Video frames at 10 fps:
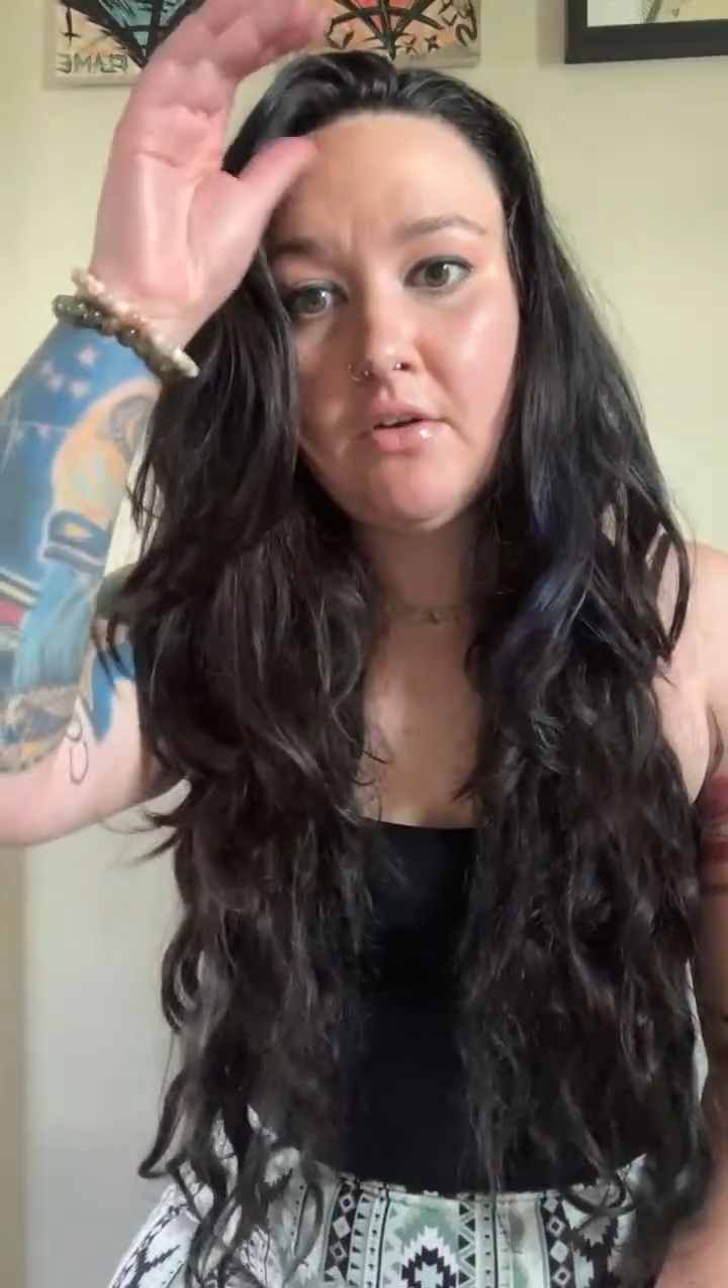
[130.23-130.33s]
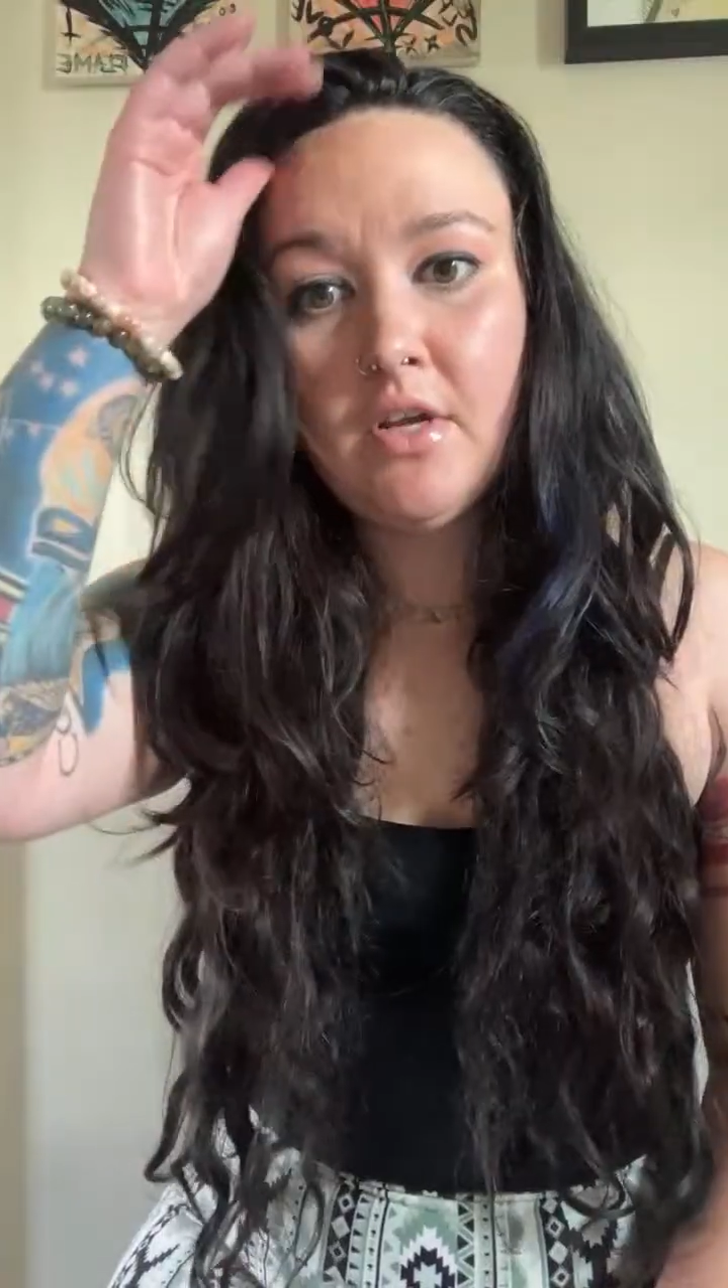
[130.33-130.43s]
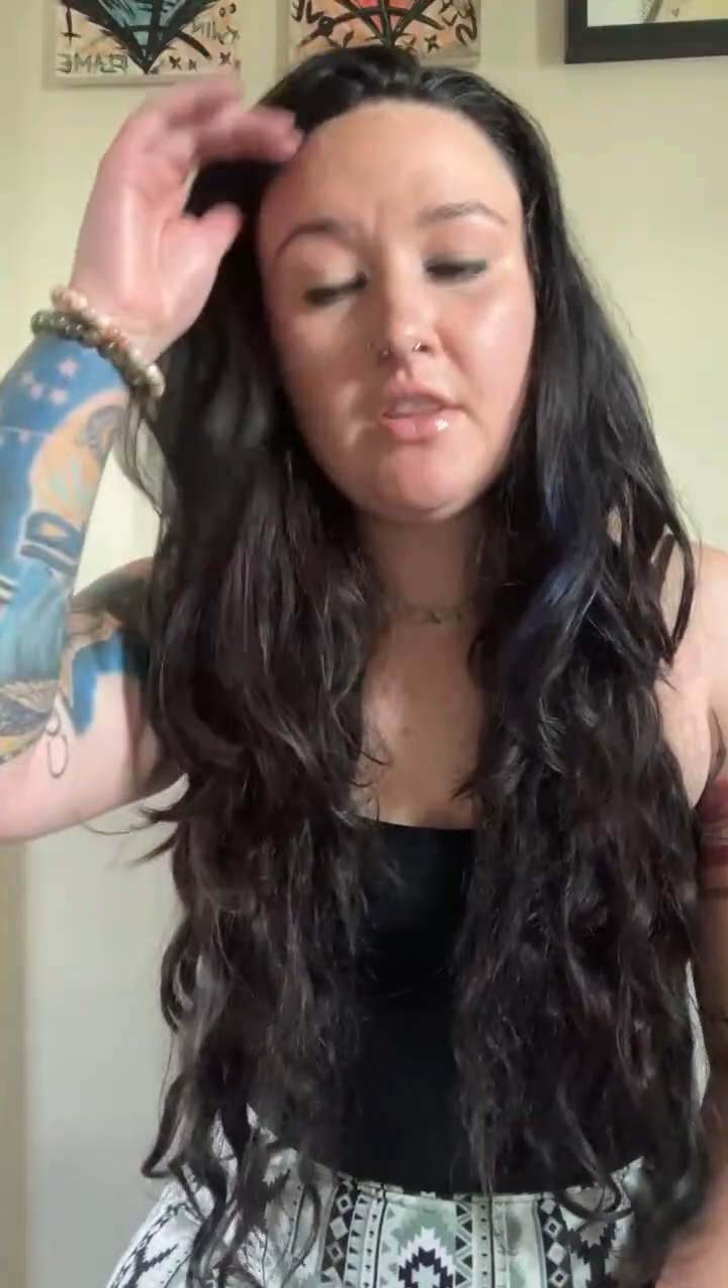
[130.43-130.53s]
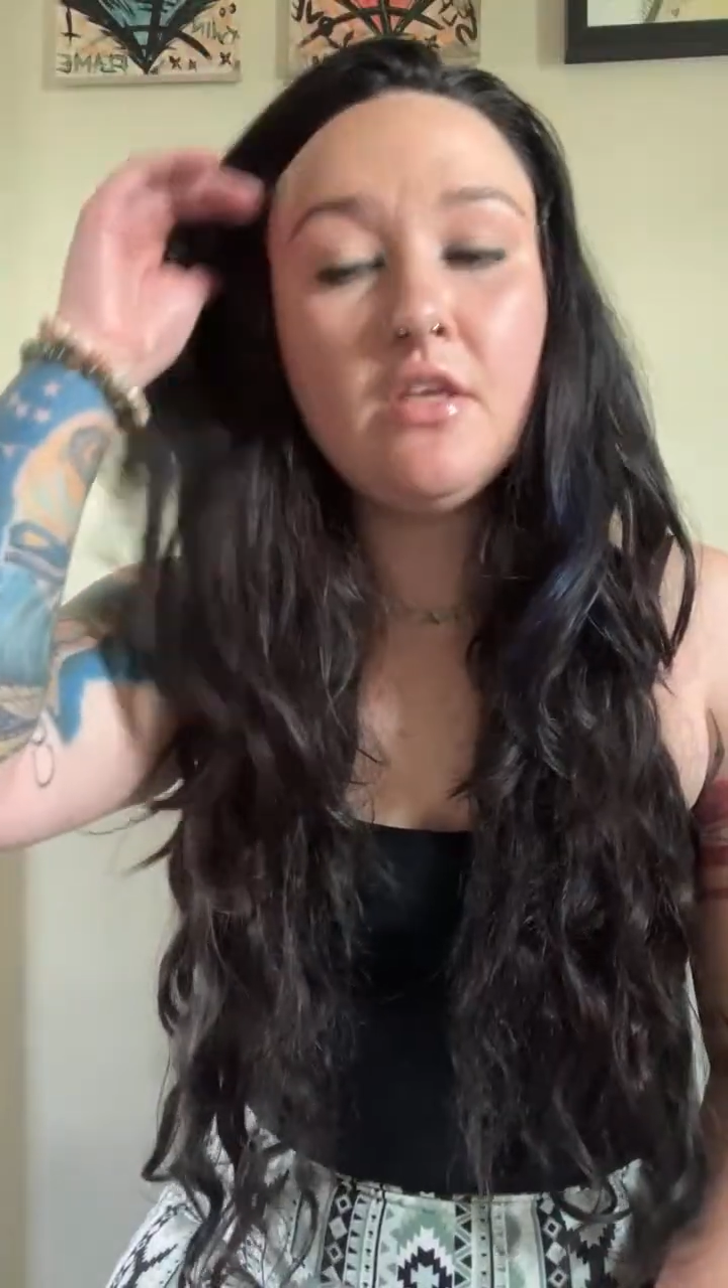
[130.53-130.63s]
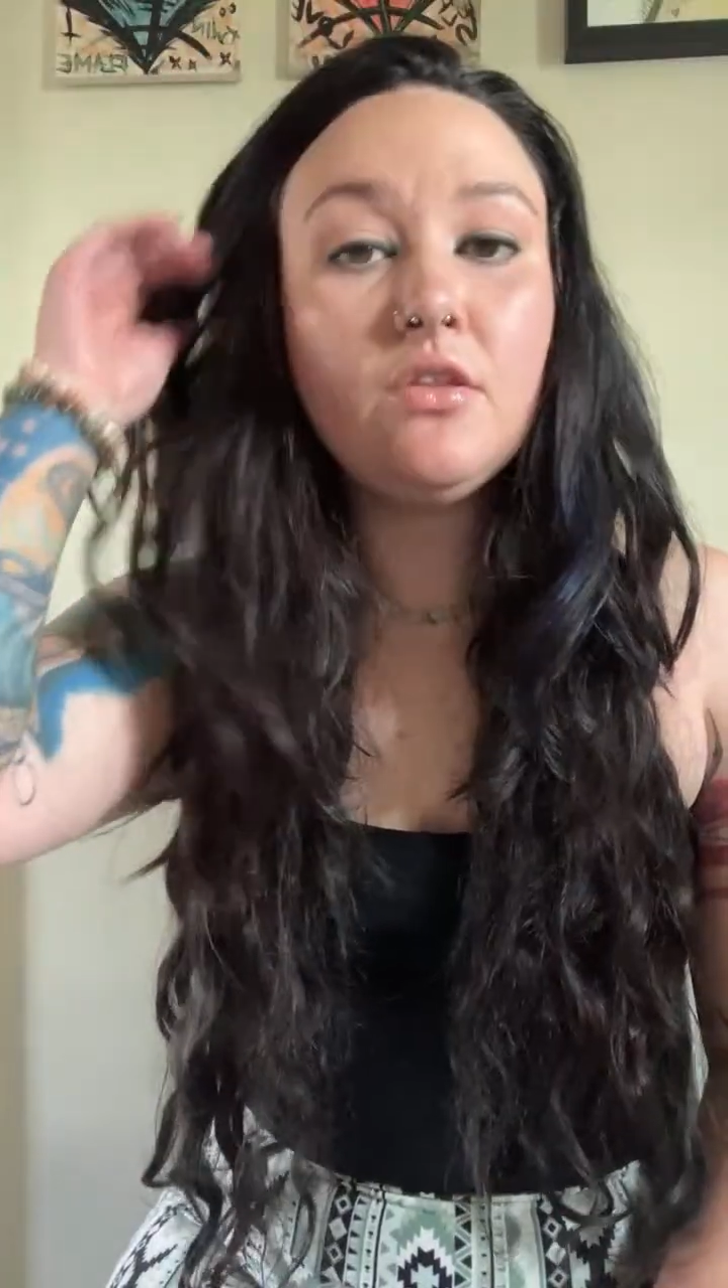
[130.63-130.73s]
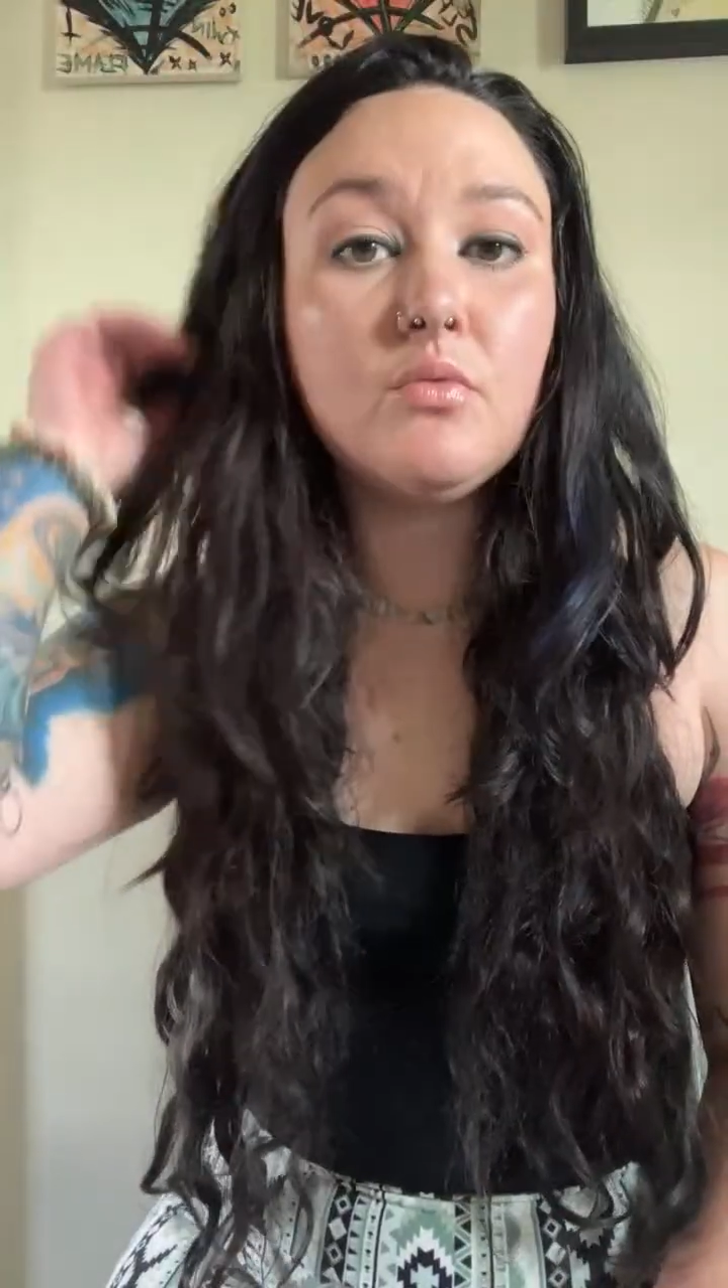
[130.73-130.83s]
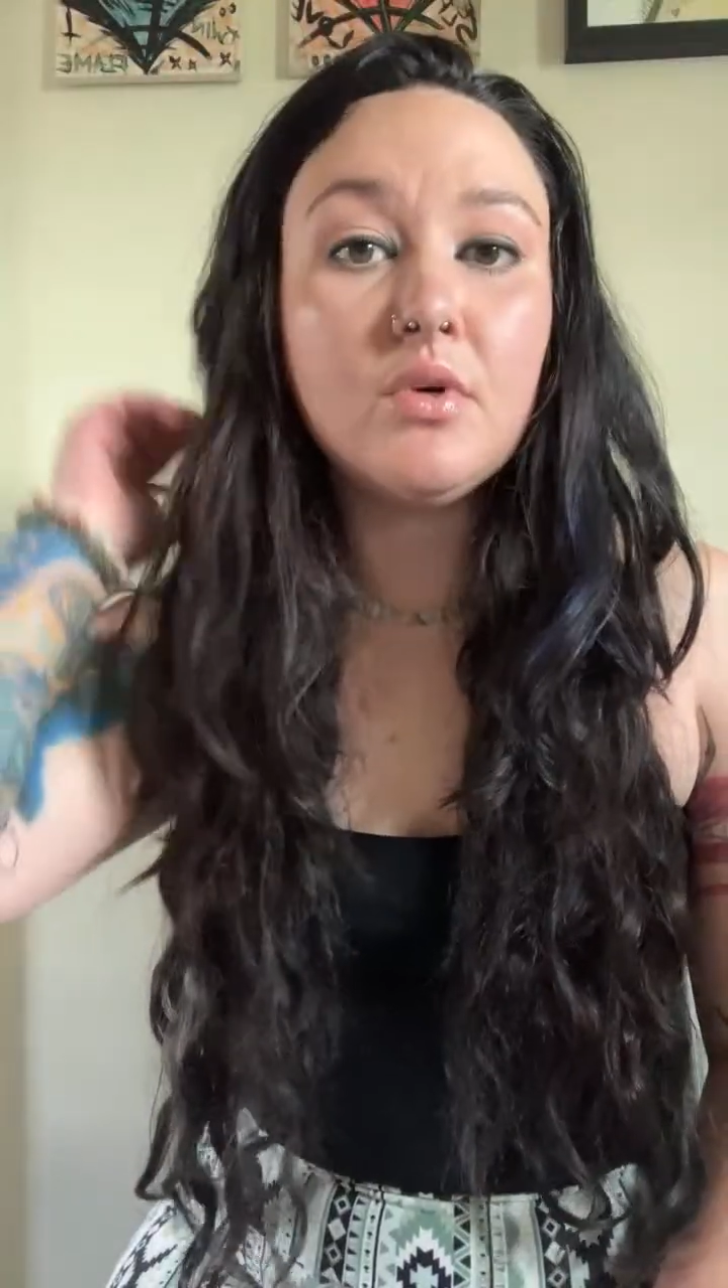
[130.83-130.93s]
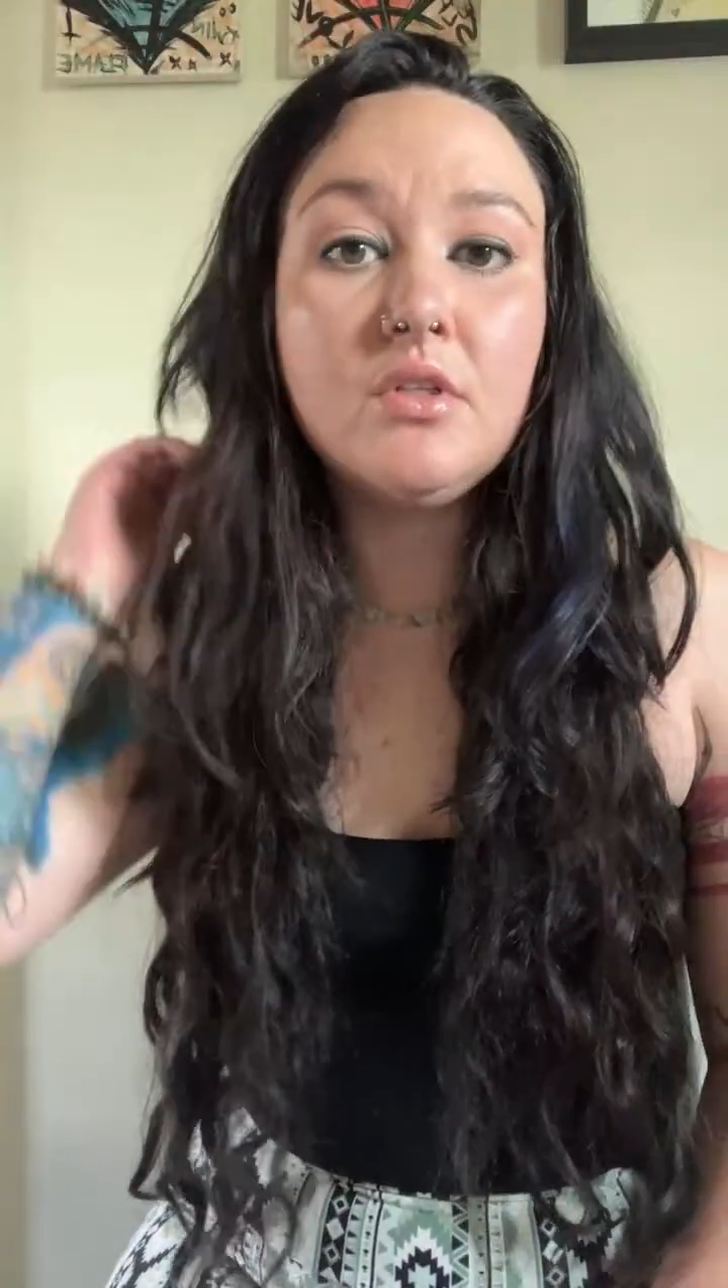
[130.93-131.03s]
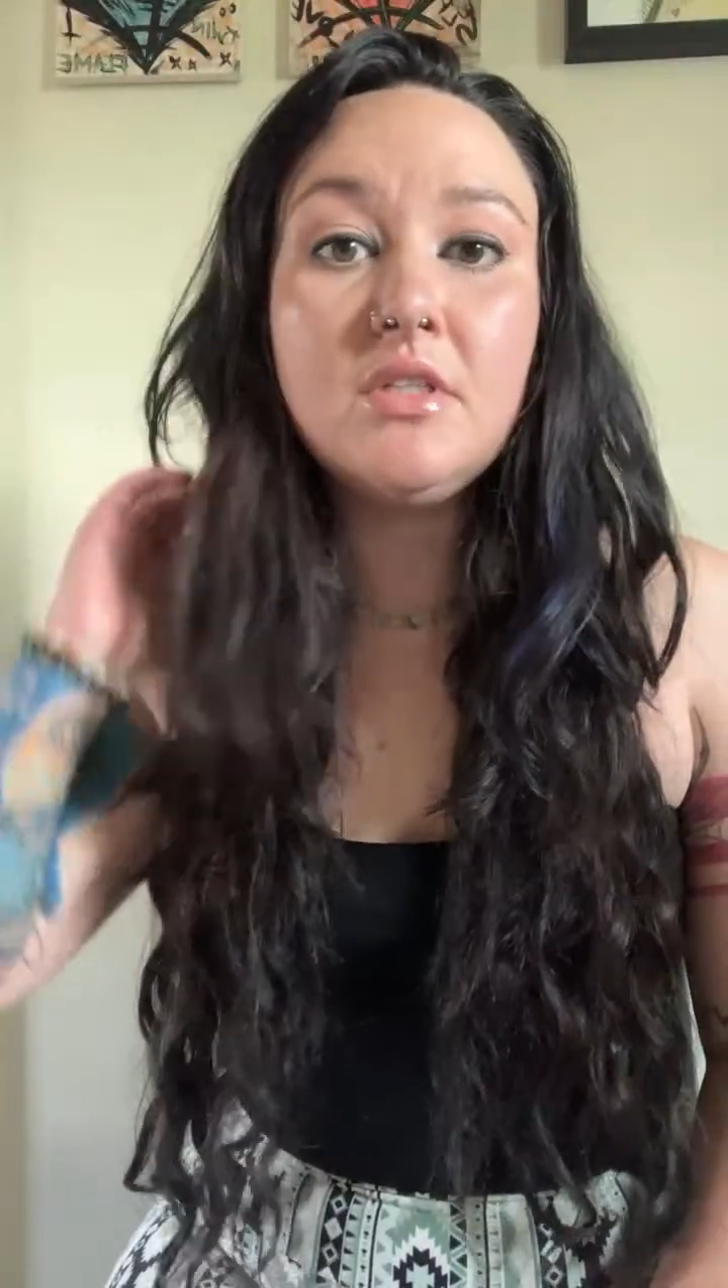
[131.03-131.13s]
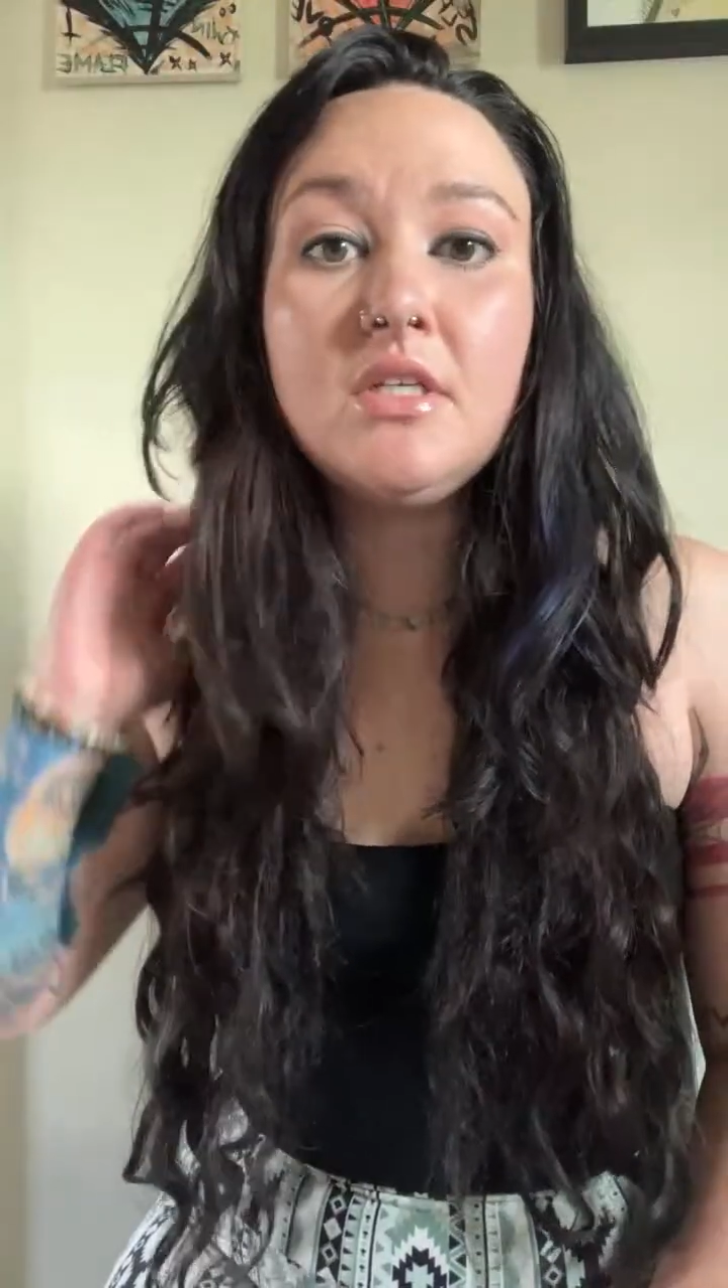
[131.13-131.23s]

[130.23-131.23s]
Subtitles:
and I think the world